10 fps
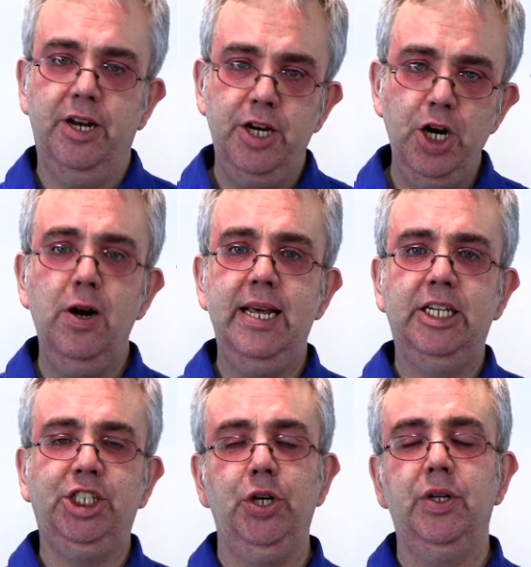a newly
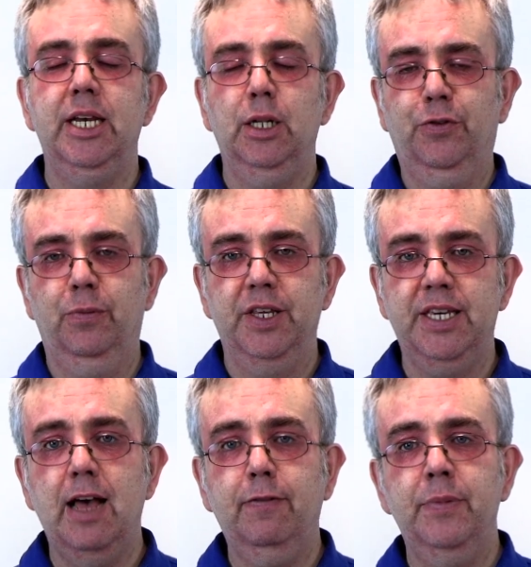issued gilt from the
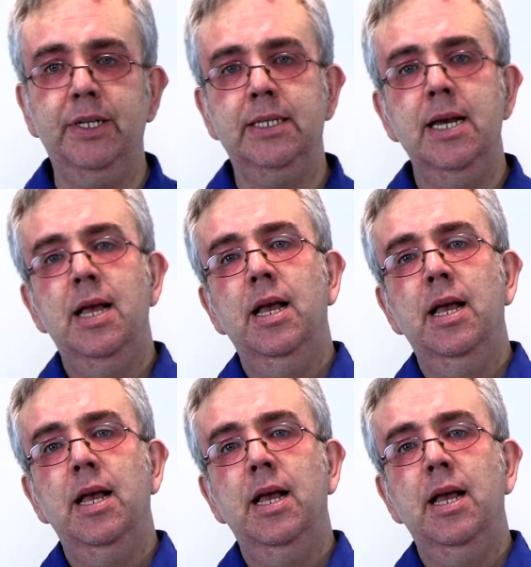government.